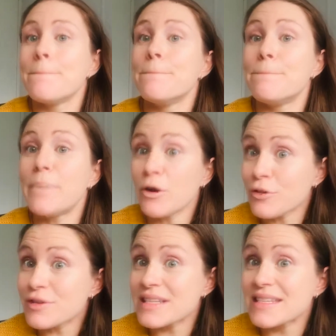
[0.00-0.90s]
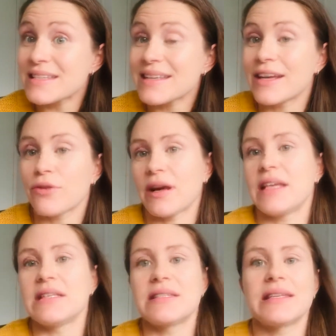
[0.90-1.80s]
bonus
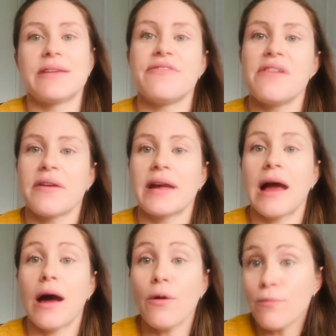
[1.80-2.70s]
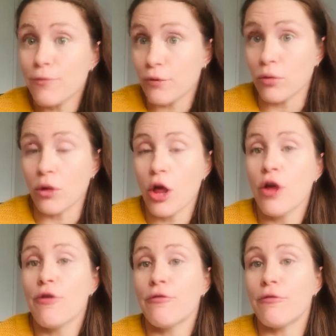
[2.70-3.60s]
ingredients that are very helpful
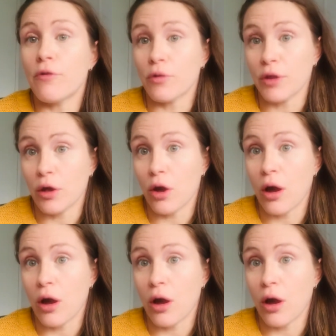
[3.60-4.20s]
for the